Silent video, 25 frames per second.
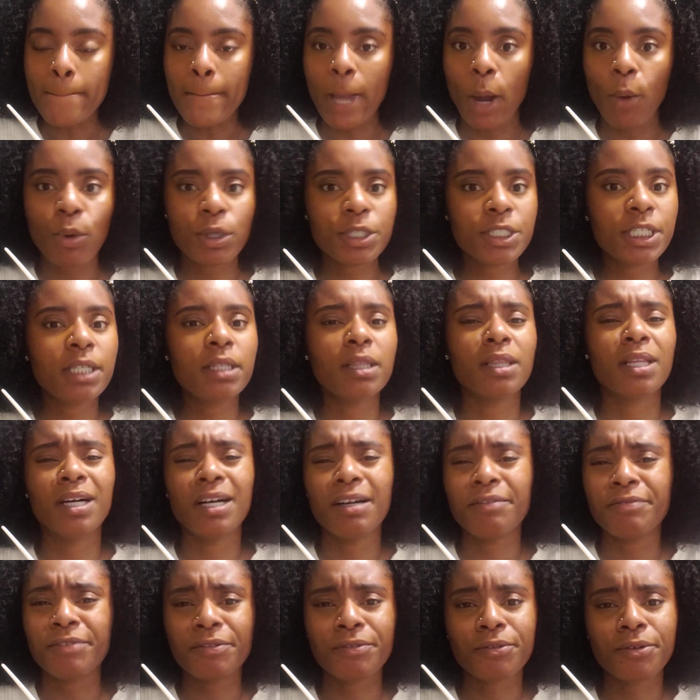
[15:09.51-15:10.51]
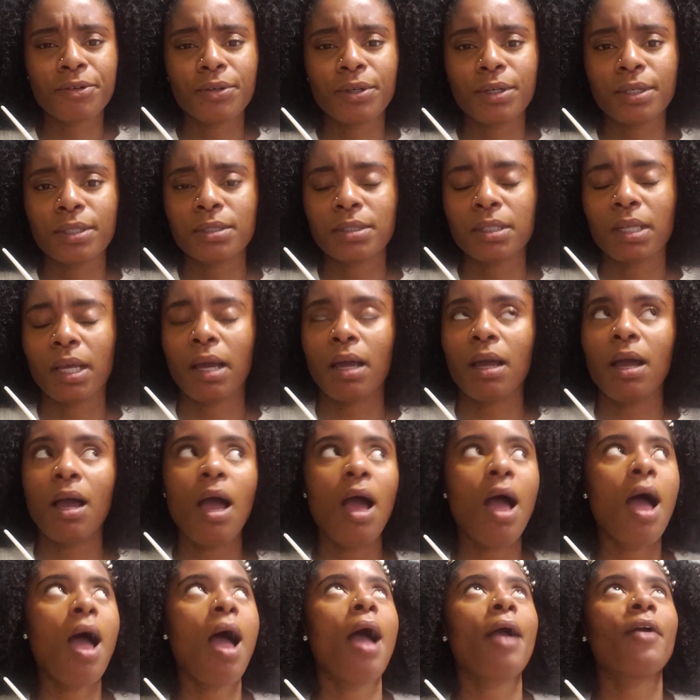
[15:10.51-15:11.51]
which he loved, of course. Like,
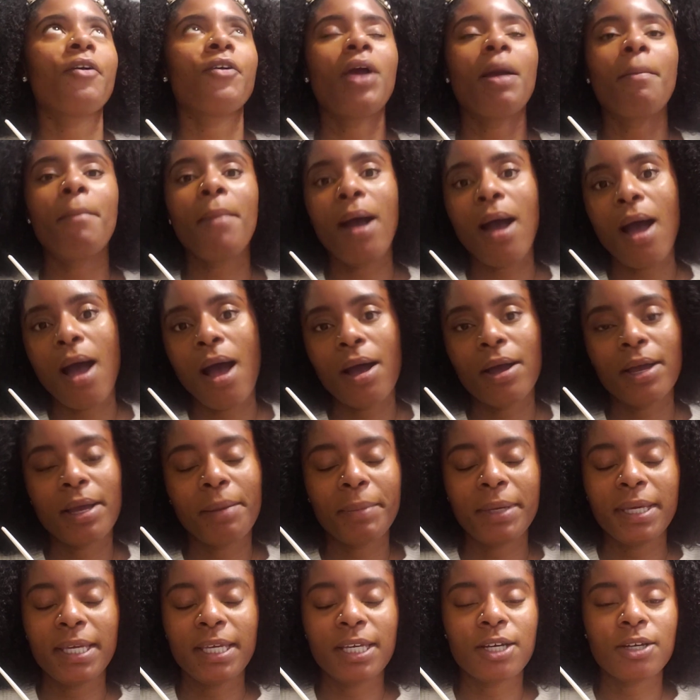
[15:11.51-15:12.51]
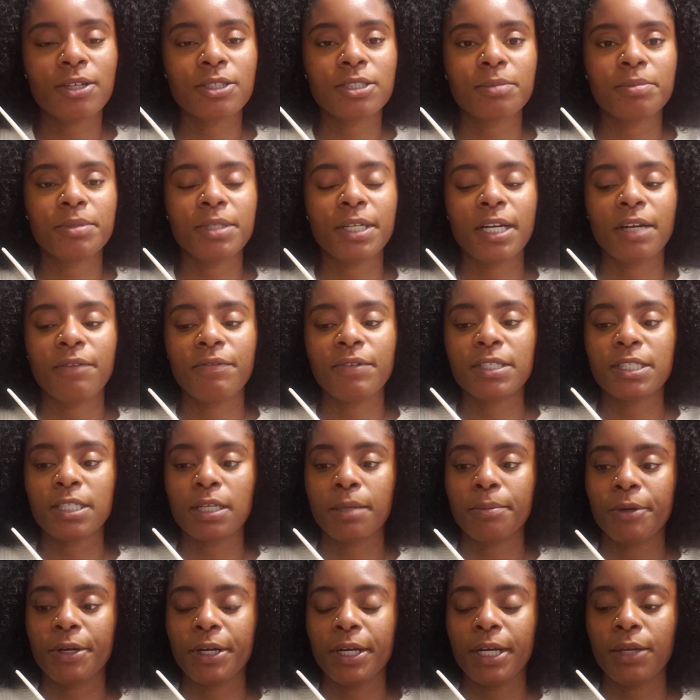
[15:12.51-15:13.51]
grandma. I mean, he goes up there every
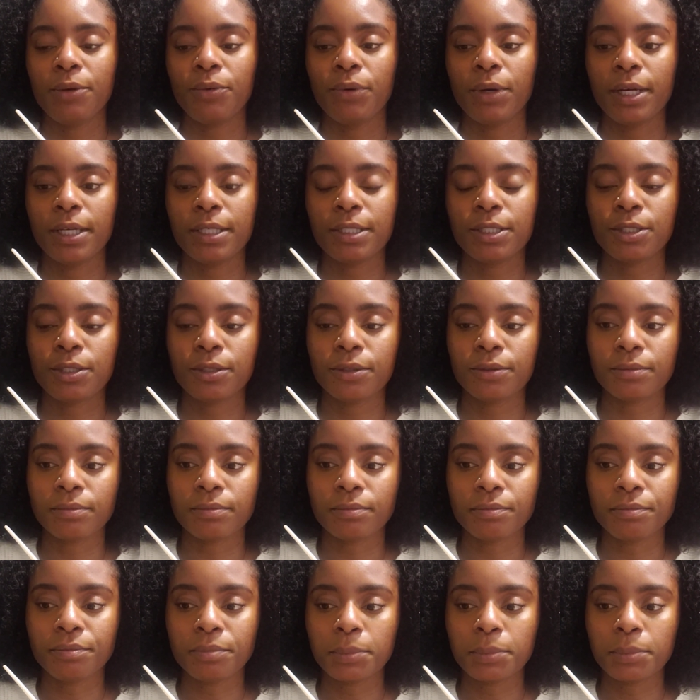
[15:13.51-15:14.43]
summer anyway, so.